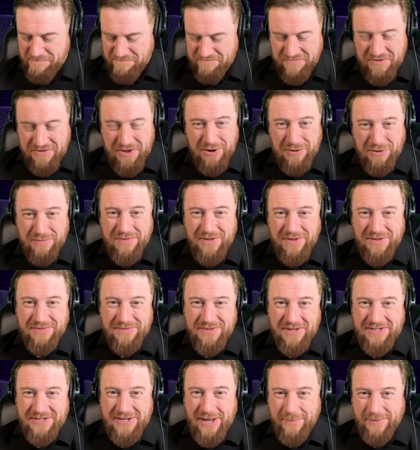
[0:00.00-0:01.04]

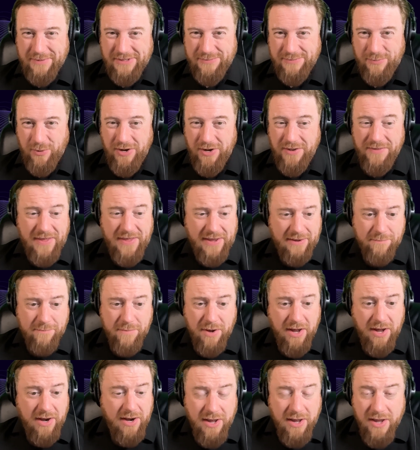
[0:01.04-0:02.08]
the top exploited thing.
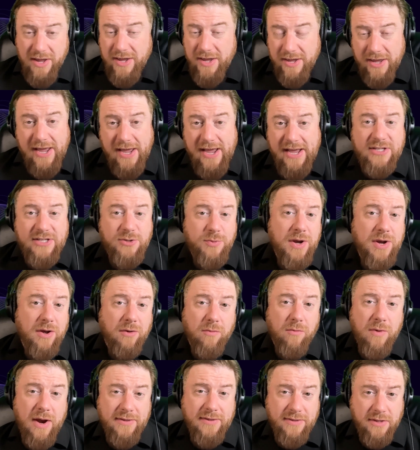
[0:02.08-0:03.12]
But it's real,
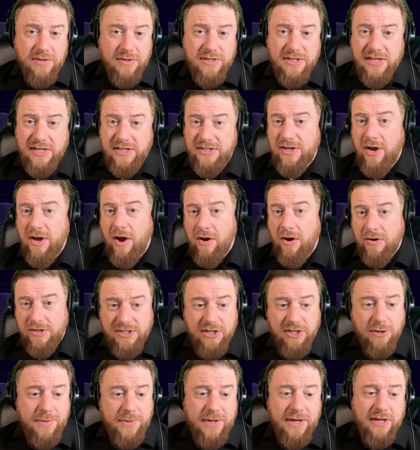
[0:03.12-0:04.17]
right? Those things are
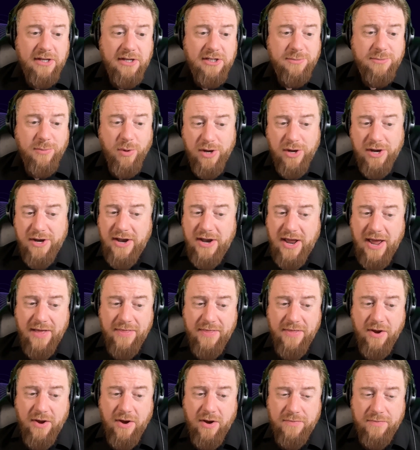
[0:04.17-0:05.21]
still being exploited,
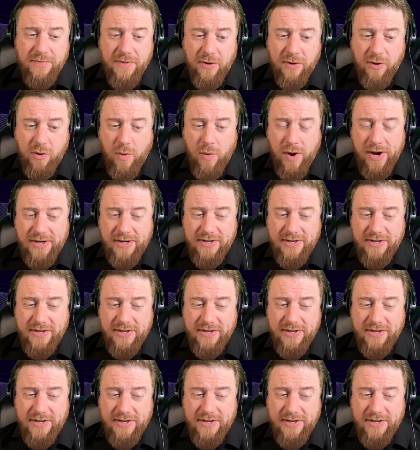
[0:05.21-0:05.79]
and they're quite